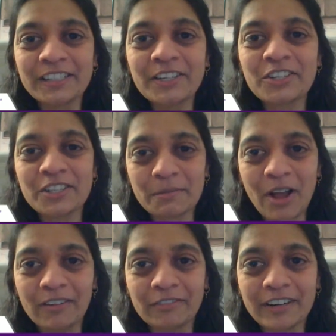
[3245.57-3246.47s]
Leadership
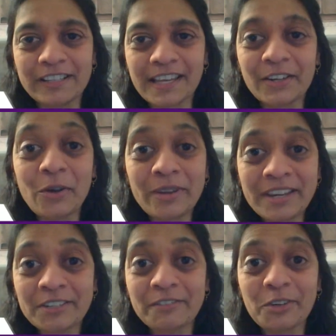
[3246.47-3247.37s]
Conference. I know
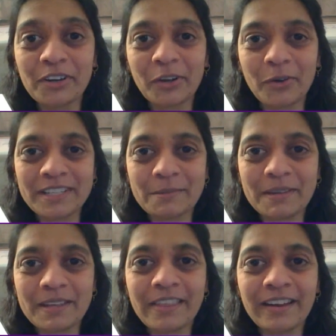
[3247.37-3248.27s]
each of you are going to
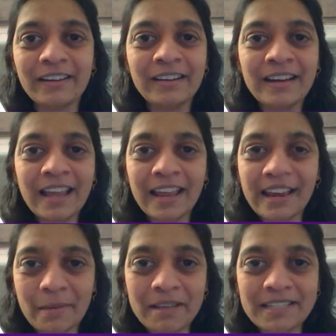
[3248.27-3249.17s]
be there, and
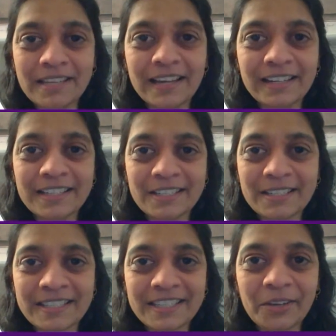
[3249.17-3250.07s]
I'm excited
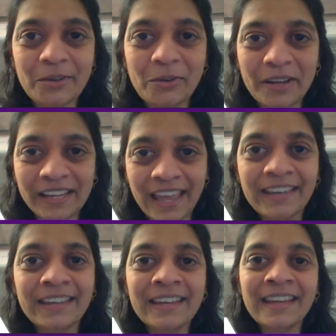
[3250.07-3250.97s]
to see you again.